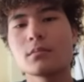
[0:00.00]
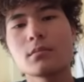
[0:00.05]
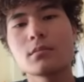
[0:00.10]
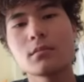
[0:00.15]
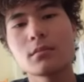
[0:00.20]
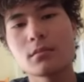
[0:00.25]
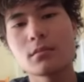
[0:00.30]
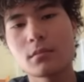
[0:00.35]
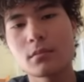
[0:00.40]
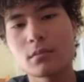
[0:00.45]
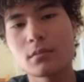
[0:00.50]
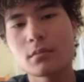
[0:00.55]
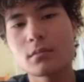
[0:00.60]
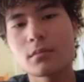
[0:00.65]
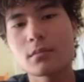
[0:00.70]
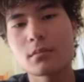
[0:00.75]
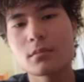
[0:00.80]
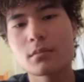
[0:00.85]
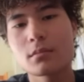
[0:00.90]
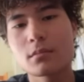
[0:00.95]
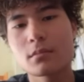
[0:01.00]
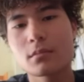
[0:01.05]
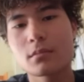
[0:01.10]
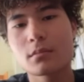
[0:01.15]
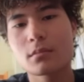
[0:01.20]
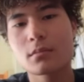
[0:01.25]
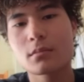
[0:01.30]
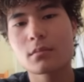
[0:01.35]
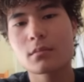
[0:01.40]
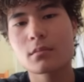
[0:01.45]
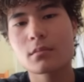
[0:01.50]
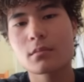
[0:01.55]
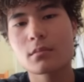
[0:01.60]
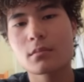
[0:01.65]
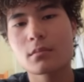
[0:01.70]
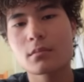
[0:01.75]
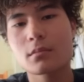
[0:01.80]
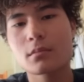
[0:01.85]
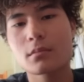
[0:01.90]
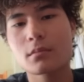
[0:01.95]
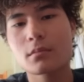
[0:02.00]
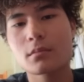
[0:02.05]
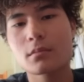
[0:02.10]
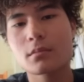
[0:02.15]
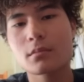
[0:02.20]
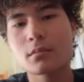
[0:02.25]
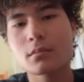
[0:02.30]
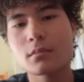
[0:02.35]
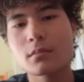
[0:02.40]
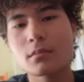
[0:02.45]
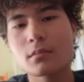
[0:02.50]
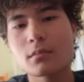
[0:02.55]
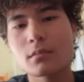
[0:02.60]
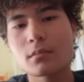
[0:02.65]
(silent)